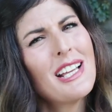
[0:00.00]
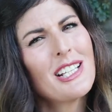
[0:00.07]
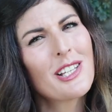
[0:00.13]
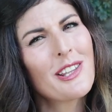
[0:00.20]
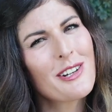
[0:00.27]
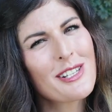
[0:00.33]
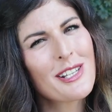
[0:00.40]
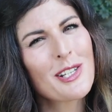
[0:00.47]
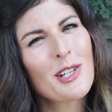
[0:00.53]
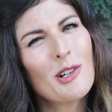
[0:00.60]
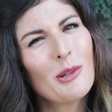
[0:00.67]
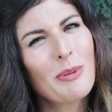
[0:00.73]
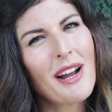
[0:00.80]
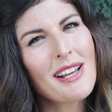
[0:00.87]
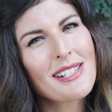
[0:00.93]
So there's this
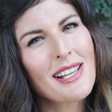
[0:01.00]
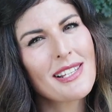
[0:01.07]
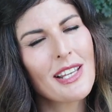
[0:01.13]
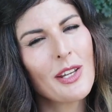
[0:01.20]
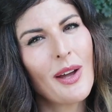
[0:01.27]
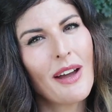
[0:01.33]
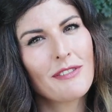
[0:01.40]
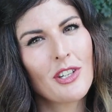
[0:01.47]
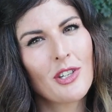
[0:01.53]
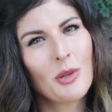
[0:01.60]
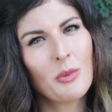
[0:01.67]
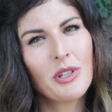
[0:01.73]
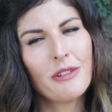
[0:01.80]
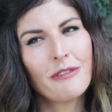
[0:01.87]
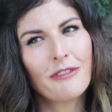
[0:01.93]
whole process that you have to do
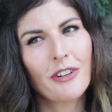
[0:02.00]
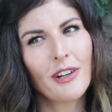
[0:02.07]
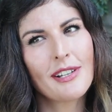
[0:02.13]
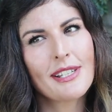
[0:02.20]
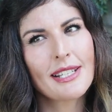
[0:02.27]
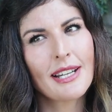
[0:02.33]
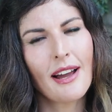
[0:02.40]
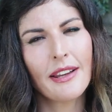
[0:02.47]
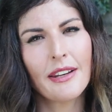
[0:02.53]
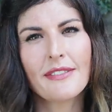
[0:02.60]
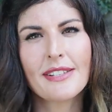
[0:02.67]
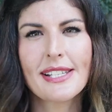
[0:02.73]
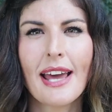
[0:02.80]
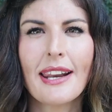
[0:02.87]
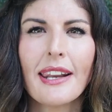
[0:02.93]
when you first kind of
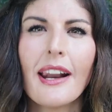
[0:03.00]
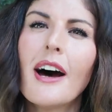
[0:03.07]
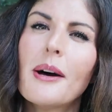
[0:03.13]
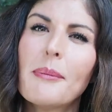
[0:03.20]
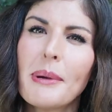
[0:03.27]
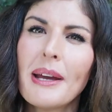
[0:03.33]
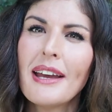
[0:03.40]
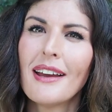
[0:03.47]
set it up.